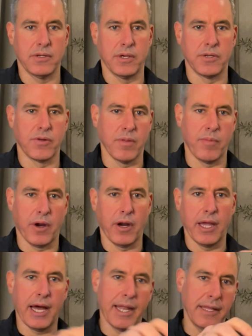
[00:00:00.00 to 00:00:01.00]
under the
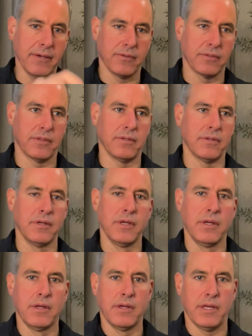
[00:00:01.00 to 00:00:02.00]
Marriott, Hilton,
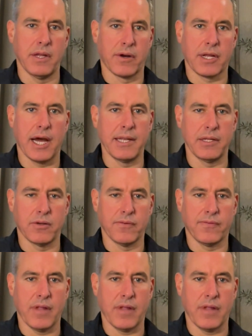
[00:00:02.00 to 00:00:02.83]
Intercontinental